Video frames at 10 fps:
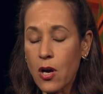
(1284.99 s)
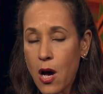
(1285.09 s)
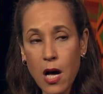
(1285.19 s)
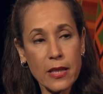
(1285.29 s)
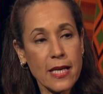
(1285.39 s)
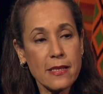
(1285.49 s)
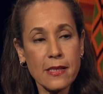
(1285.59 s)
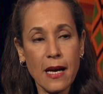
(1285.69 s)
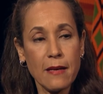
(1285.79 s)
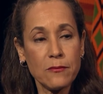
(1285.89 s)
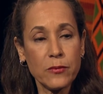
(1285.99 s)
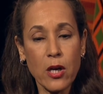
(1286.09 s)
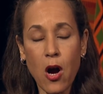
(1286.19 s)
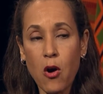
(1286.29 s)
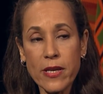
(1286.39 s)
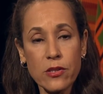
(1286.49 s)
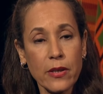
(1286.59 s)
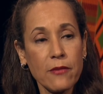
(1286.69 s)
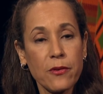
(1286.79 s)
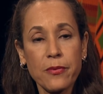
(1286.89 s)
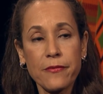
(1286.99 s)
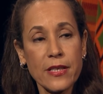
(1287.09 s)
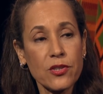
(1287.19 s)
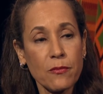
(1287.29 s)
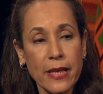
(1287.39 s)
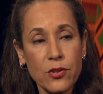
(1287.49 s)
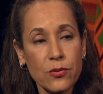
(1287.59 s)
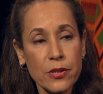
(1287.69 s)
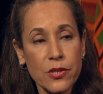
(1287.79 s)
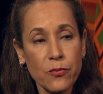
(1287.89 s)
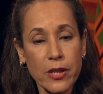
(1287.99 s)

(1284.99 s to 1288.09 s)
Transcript: Call us. Um, we're always looking for professional mentors.